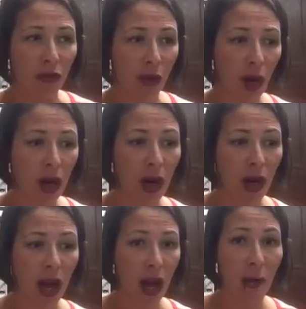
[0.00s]

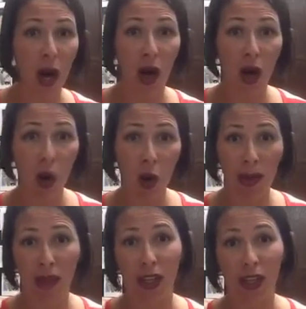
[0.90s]
for our home
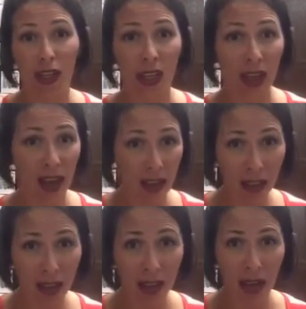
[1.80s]
as far as like
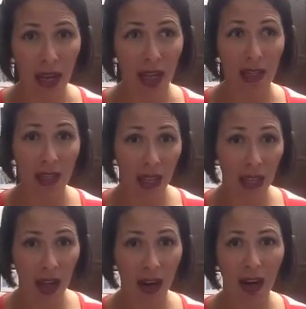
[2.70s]
health and
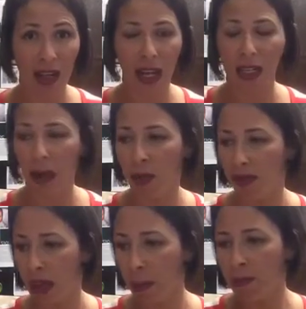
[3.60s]
skincare and that type of
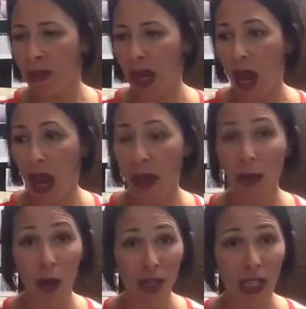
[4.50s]
thing, I'm
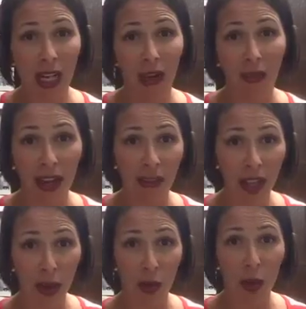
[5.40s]
hosting a
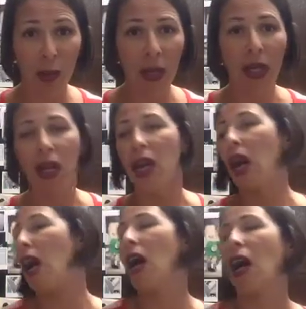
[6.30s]
5-day group
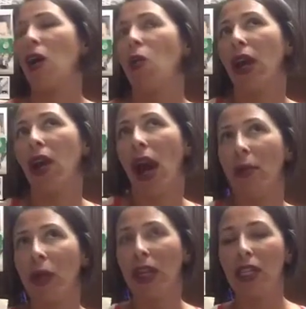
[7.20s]
where
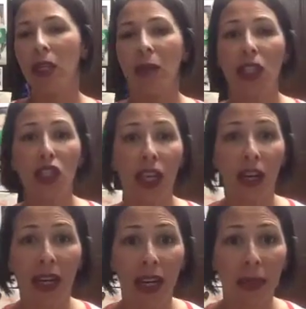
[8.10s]
I'm going to be
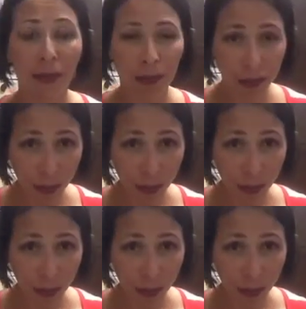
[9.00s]
sharing